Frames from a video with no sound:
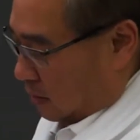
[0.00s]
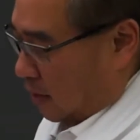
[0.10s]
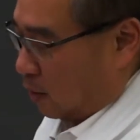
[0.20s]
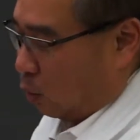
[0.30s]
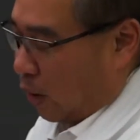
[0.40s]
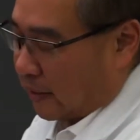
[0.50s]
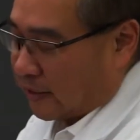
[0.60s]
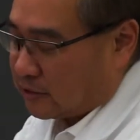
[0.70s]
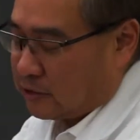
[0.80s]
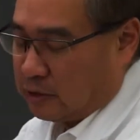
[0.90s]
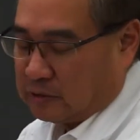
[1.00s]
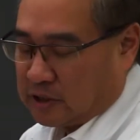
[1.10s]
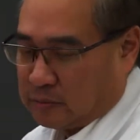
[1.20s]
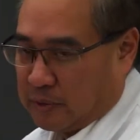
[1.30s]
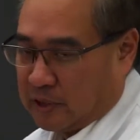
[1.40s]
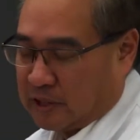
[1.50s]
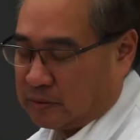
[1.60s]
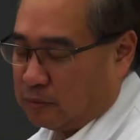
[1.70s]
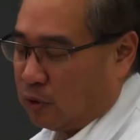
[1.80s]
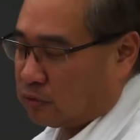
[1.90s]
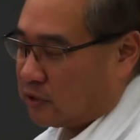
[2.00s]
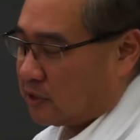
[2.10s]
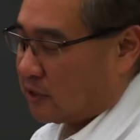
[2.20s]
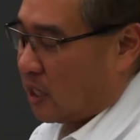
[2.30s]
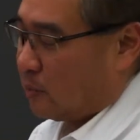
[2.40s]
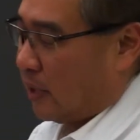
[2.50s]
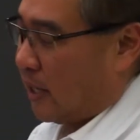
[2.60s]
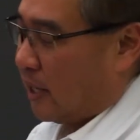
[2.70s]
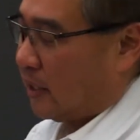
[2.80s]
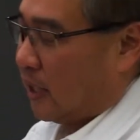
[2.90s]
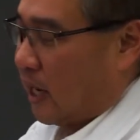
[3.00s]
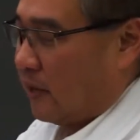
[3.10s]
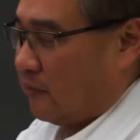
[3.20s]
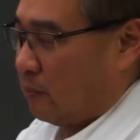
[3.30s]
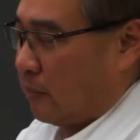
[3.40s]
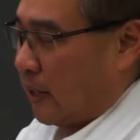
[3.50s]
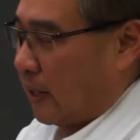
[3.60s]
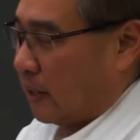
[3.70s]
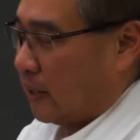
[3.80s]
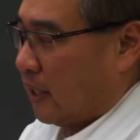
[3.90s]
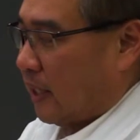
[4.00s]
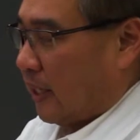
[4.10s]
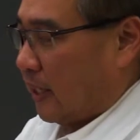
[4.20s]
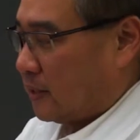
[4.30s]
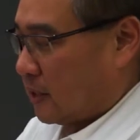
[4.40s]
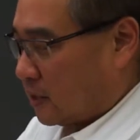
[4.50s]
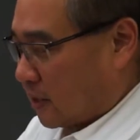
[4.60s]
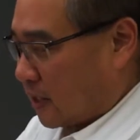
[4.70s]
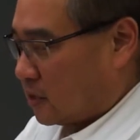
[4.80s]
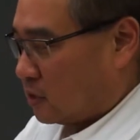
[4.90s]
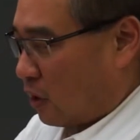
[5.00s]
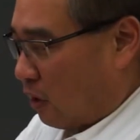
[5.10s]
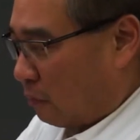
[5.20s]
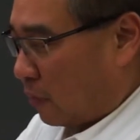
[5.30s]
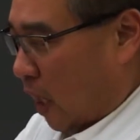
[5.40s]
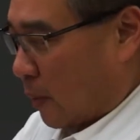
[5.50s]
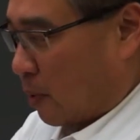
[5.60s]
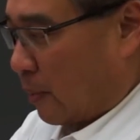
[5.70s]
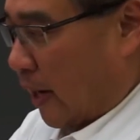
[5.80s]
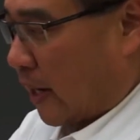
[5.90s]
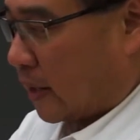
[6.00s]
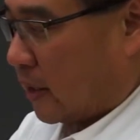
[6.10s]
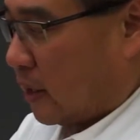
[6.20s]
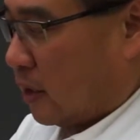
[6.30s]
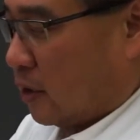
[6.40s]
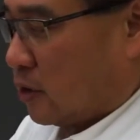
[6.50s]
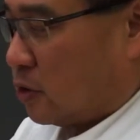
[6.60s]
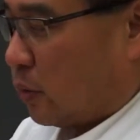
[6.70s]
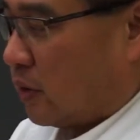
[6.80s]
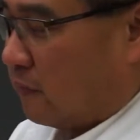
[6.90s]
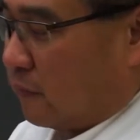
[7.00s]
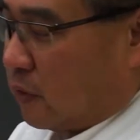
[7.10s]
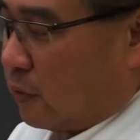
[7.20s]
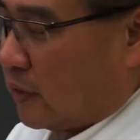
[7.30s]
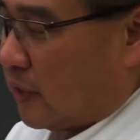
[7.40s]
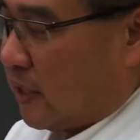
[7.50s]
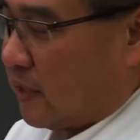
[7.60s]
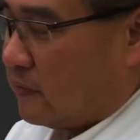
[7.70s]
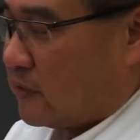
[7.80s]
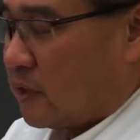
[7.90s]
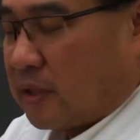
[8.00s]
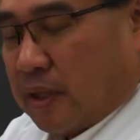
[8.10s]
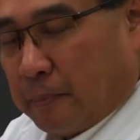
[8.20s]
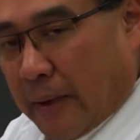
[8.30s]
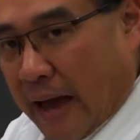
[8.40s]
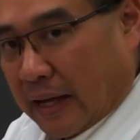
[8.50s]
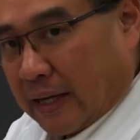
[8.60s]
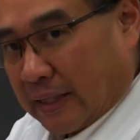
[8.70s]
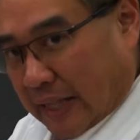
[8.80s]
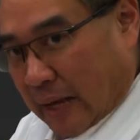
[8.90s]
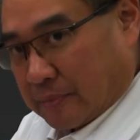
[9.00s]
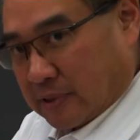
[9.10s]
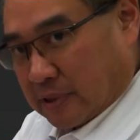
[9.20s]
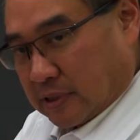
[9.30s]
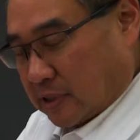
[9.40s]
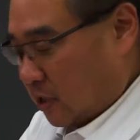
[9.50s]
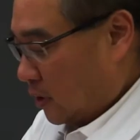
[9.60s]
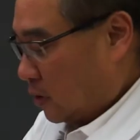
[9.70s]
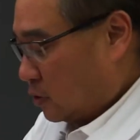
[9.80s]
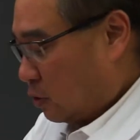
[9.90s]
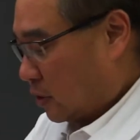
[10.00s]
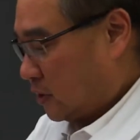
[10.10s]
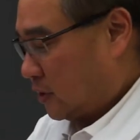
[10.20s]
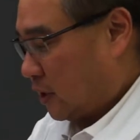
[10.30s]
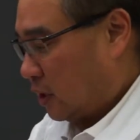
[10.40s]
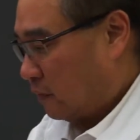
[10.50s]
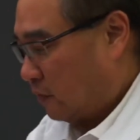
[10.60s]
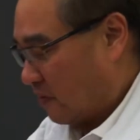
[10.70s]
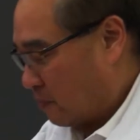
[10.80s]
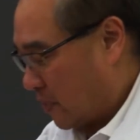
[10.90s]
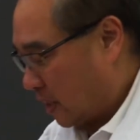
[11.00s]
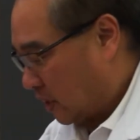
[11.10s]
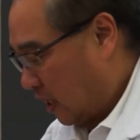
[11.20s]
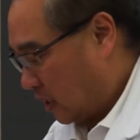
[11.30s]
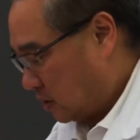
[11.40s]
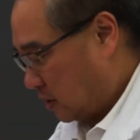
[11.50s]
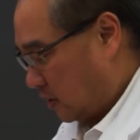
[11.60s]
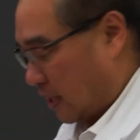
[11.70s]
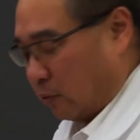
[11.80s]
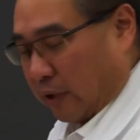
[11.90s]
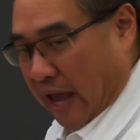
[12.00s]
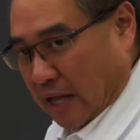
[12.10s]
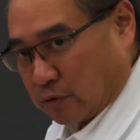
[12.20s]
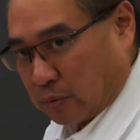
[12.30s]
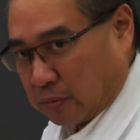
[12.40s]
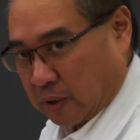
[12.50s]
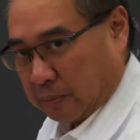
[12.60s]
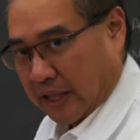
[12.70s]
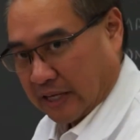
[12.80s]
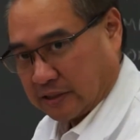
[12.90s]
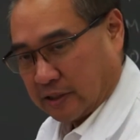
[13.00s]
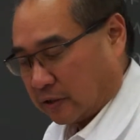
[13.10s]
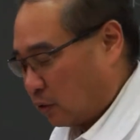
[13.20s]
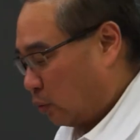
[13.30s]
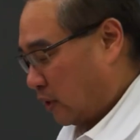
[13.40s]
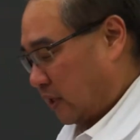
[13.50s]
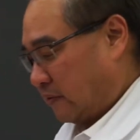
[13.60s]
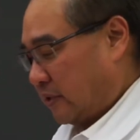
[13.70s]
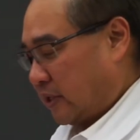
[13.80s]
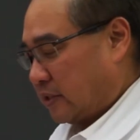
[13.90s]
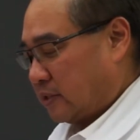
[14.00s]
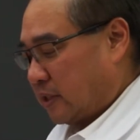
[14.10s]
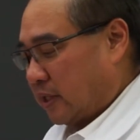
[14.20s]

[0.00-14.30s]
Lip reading: And why that's used is because most of the time we hang an IV bag, it's in a nice soft pliable bag. So when the fluid leaves, the bag collapses. So consider if you have a medication that reacts to the plastic or whatever it is,